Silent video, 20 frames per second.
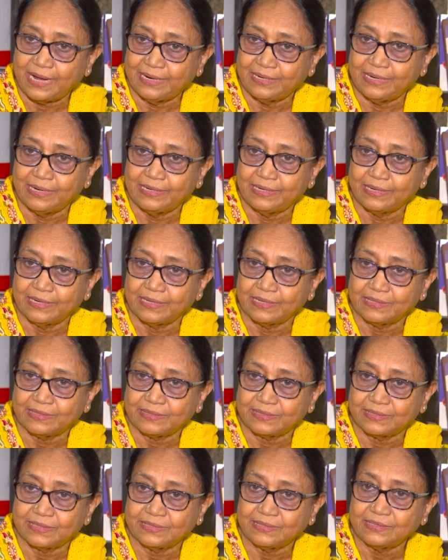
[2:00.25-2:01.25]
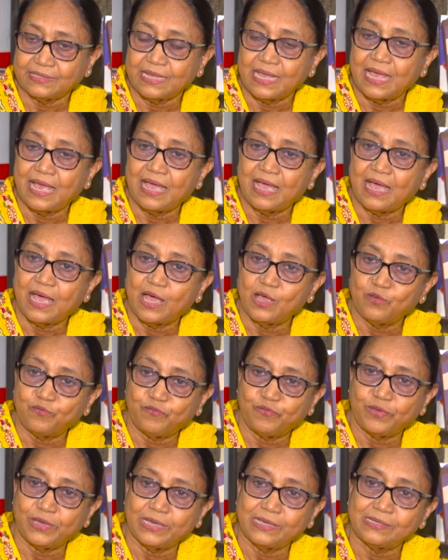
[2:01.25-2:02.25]
identities I
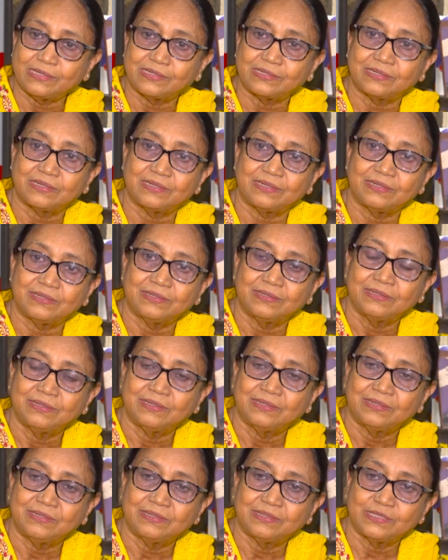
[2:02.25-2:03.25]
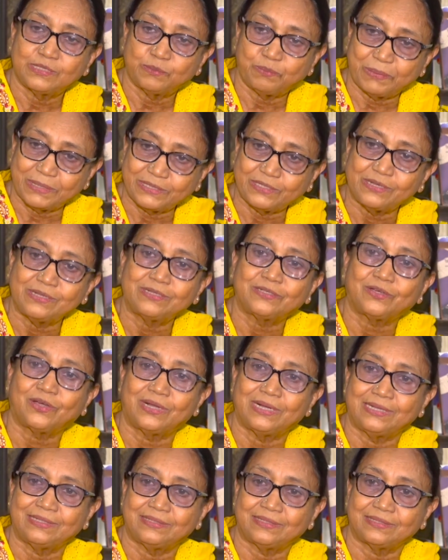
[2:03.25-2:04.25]
face special
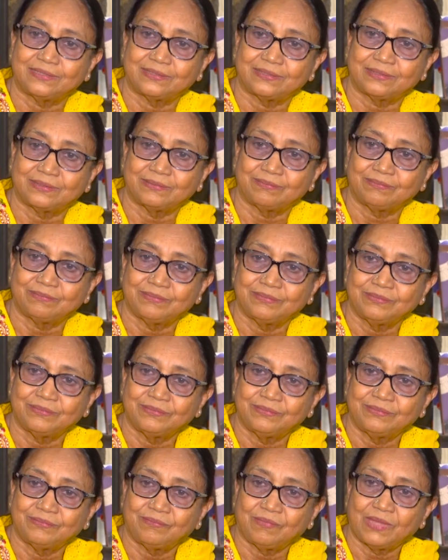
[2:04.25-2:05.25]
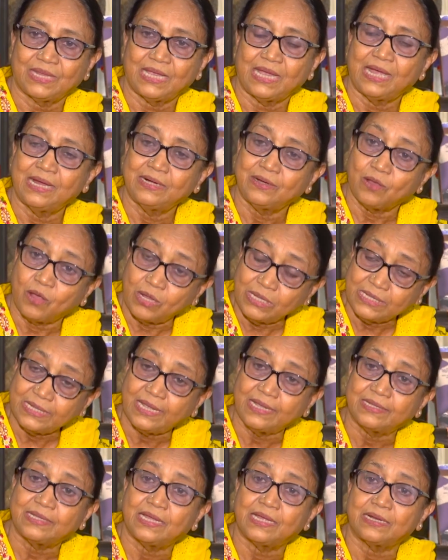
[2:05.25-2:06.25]
challenges. And all
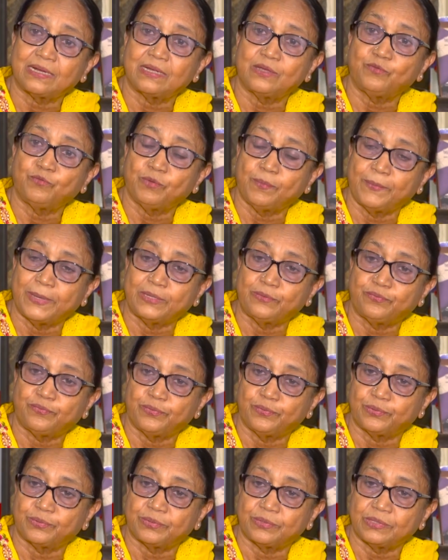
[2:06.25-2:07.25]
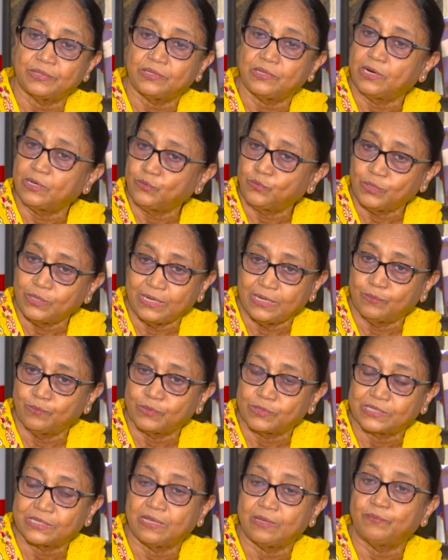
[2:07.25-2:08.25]
the other women folk, not only
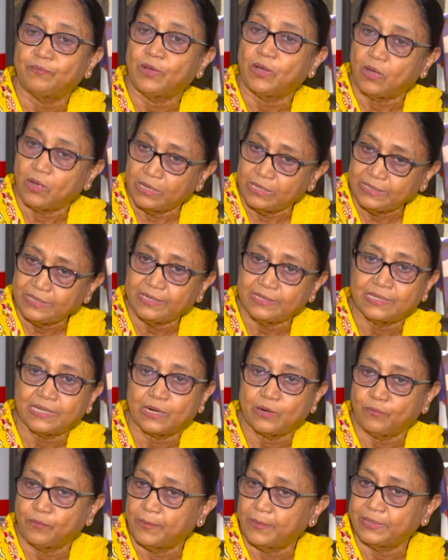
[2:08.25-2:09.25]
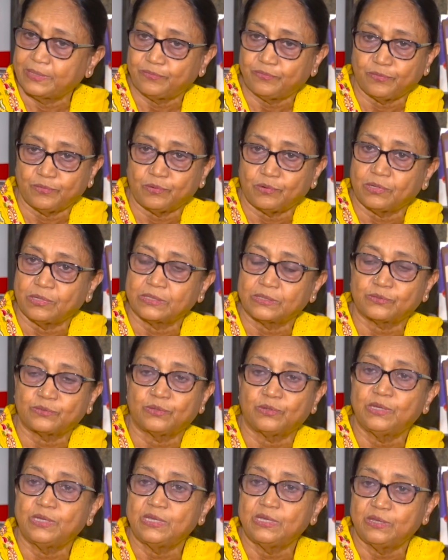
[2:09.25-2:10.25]
Muslim, all the other women folk
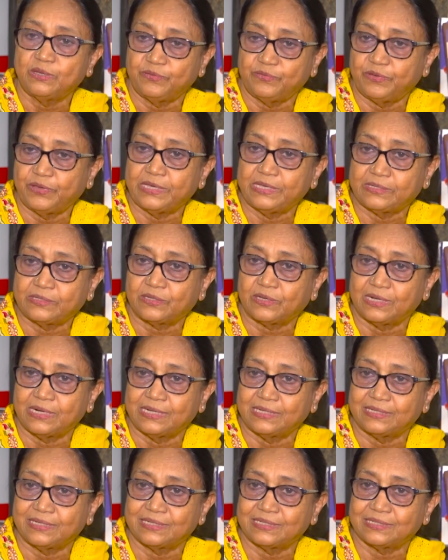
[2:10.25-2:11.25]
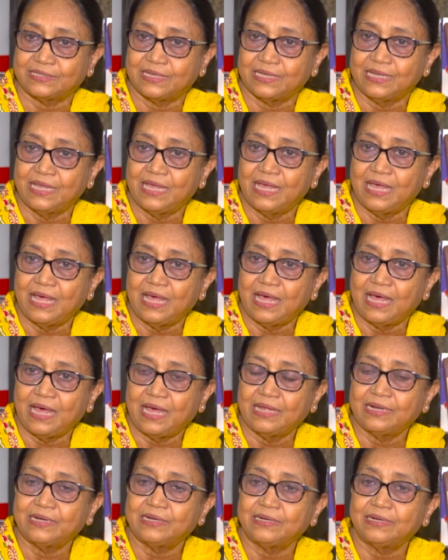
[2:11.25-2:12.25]
also face challenges.
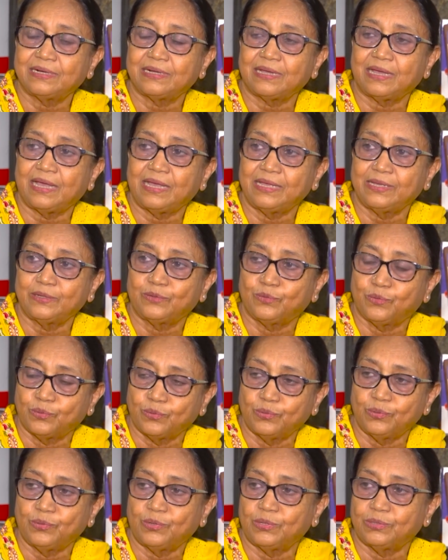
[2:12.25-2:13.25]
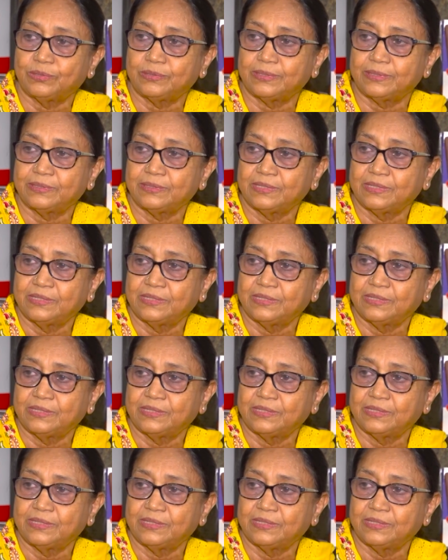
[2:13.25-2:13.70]
And I go on